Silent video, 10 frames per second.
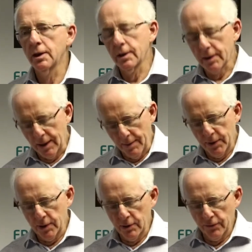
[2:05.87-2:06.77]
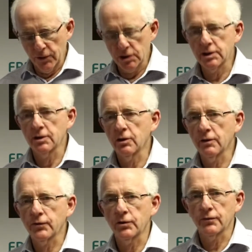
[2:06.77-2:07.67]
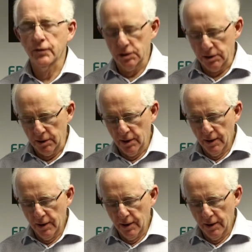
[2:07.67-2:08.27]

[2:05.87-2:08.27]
Columbia University and Harvard University.